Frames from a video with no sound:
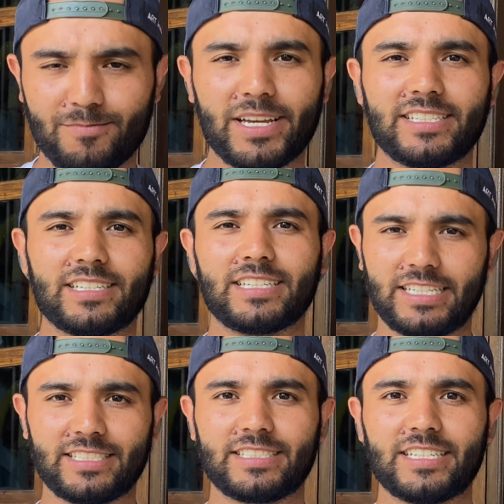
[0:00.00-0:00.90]
Amazing,
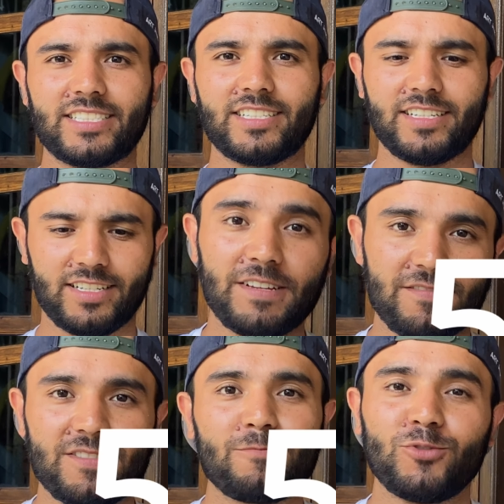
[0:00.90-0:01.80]
isn't it?
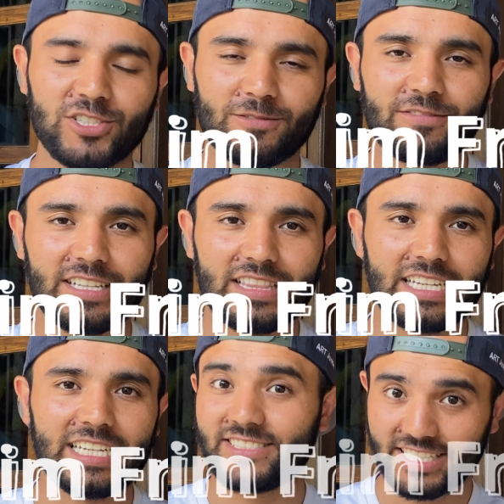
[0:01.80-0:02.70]
Fifth, Muslim
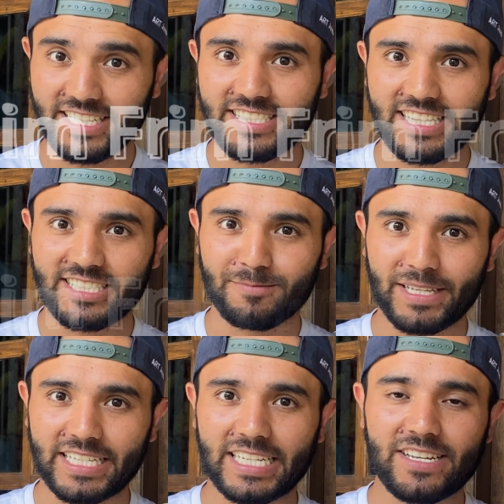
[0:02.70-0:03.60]
friendly. Statistically
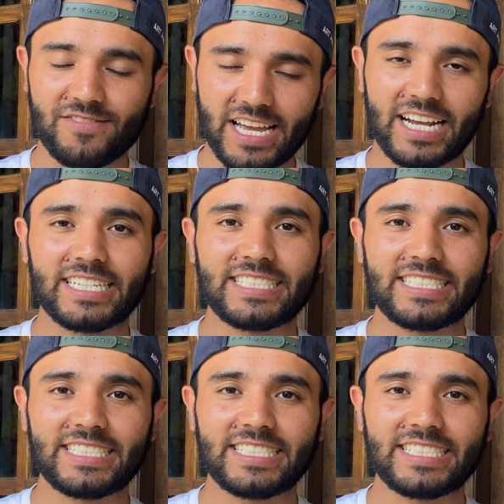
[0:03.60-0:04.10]
speaking, there are